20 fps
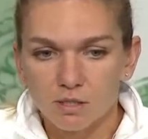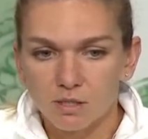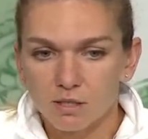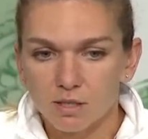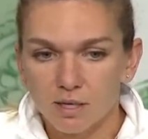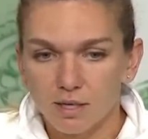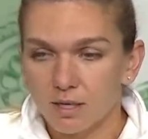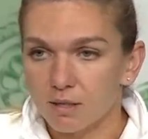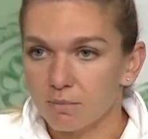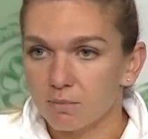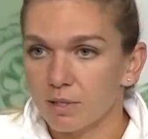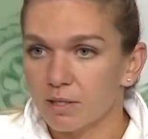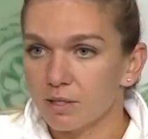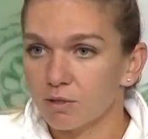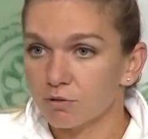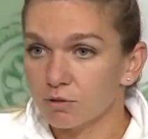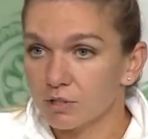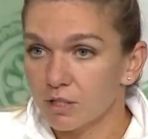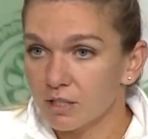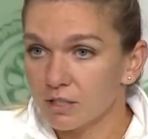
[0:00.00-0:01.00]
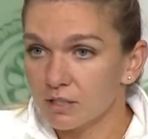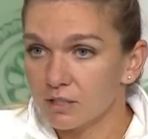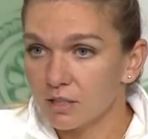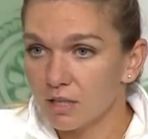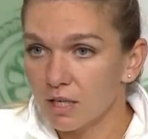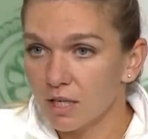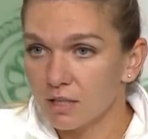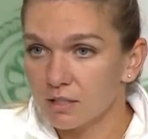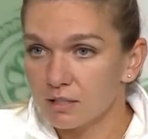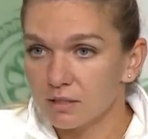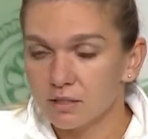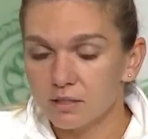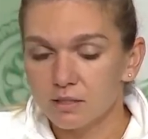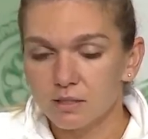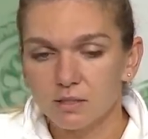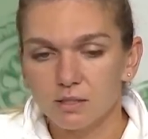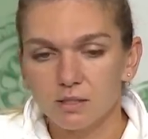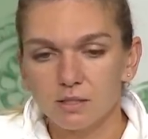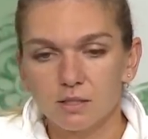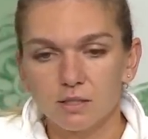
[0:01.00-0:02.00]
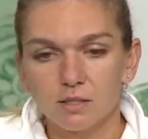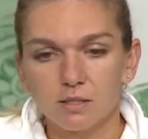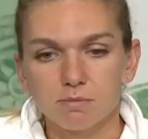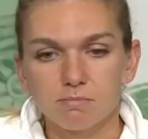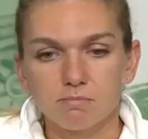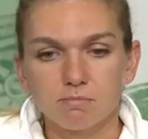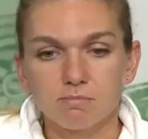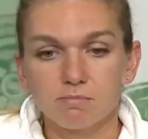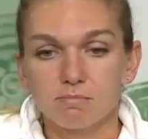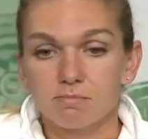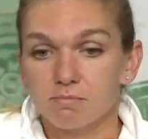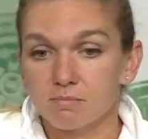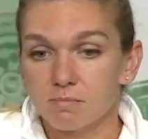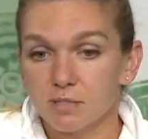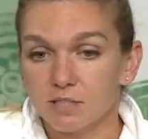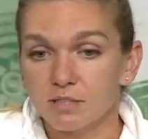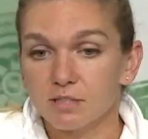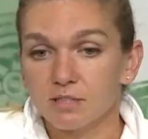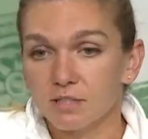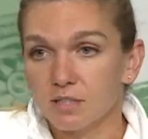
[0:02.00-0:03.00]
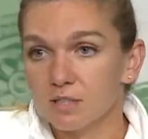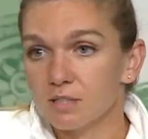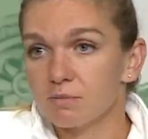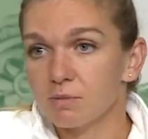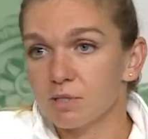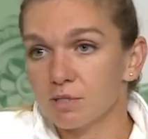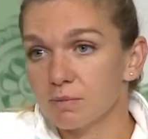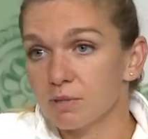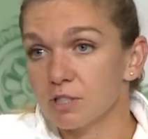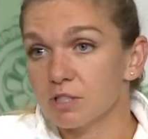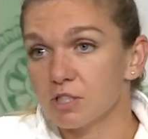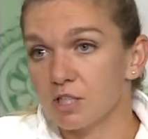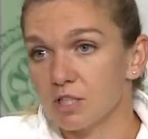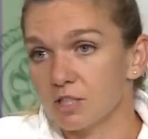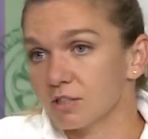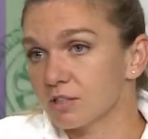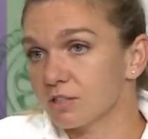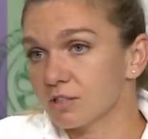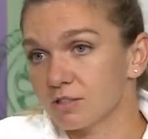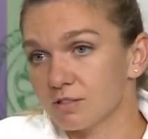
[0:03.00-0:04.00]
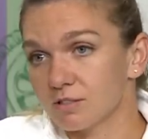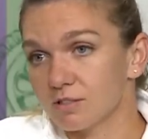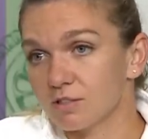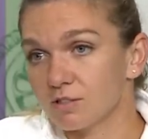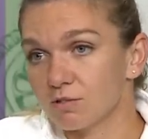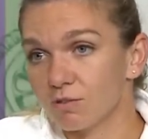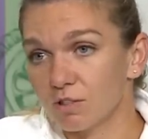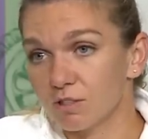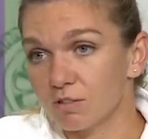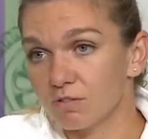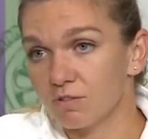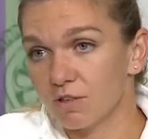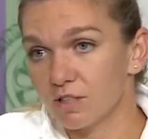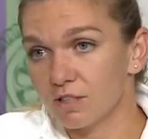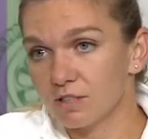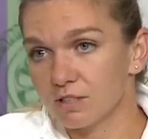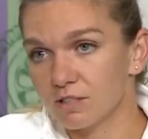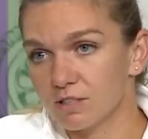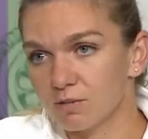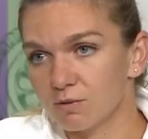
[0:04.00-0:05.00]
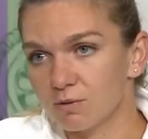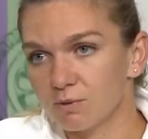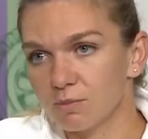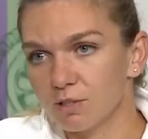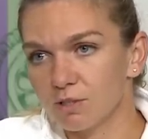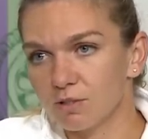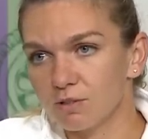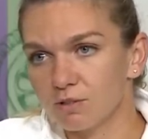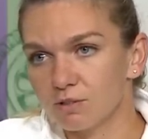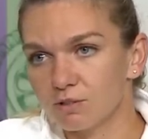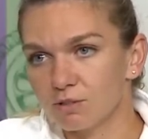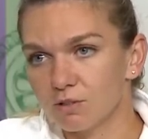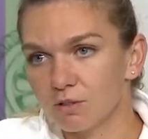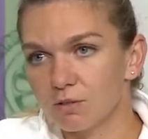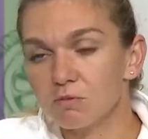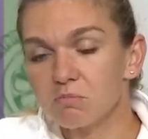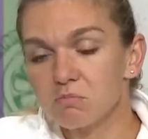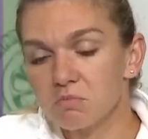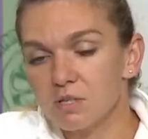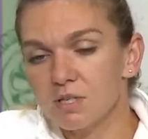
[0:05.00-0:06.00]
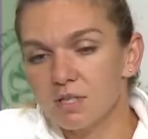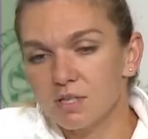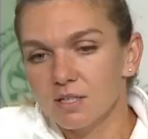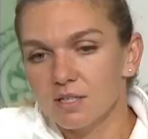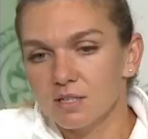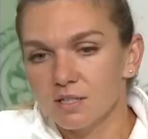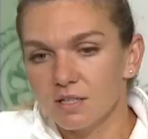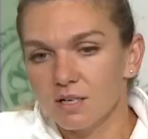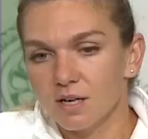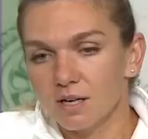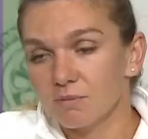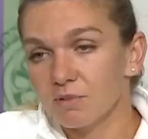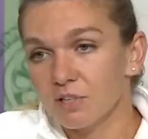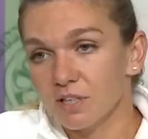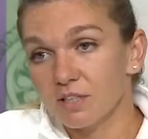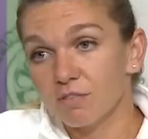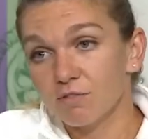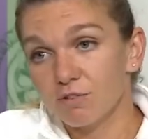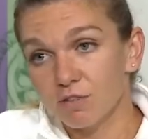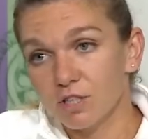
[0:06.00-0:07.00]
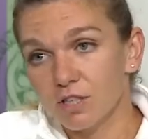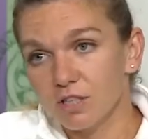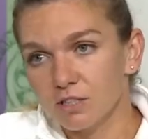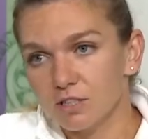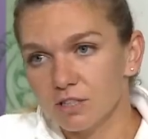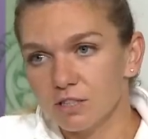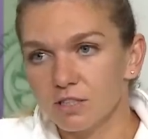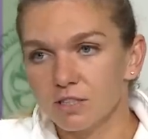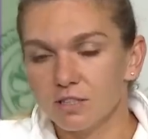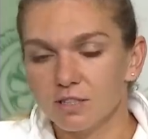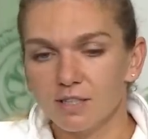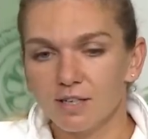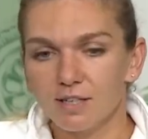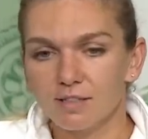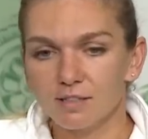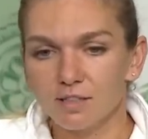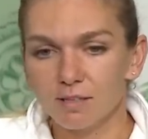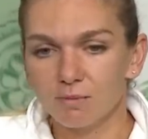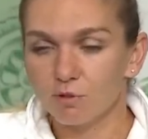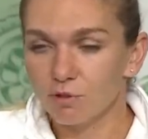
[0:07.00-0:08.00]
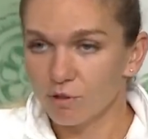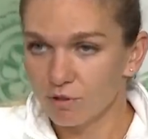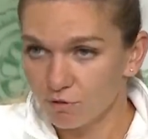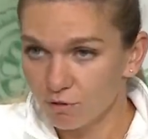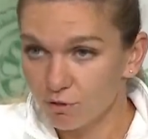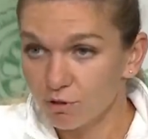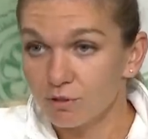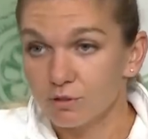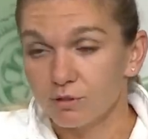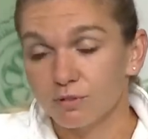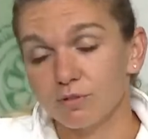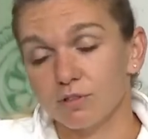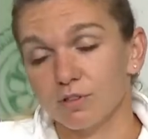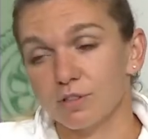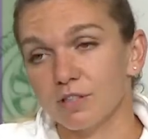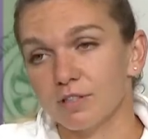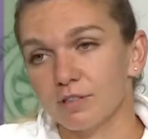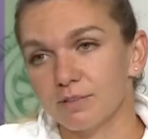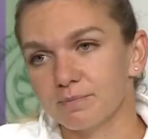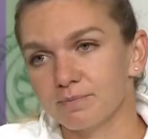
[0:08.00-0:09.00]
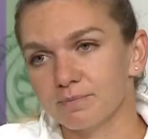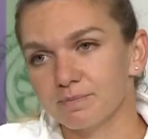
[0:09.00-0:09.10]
I can play good tennis again. But it's going to be a big challenge. It's quarterfinals at Wimbledon, so I'm ready for it, and I'm looking forward for it.